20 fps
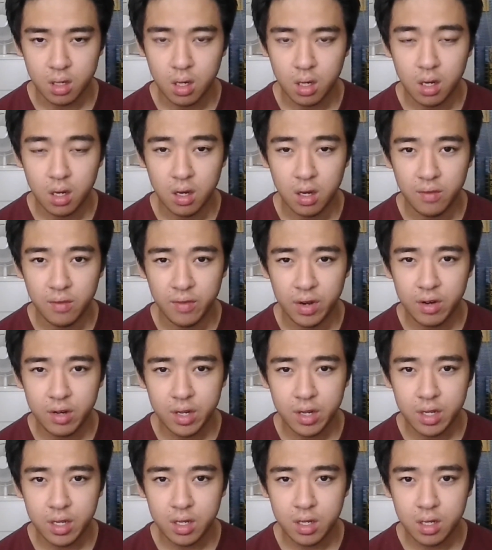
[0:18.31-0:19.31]
A
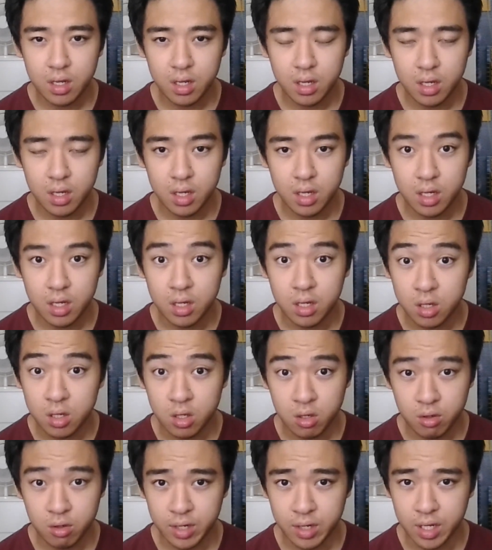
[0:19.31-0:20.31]
very
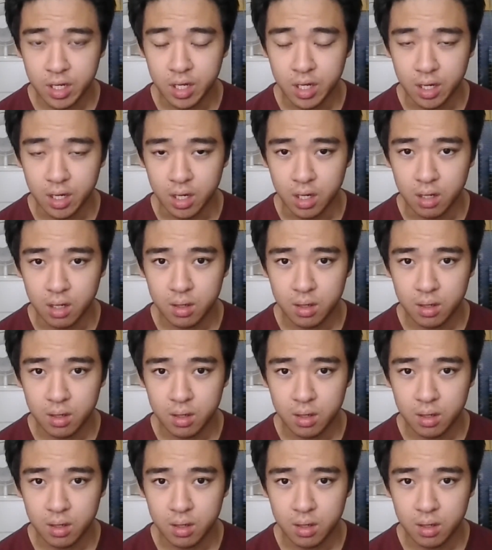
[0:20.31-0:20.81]
intriguing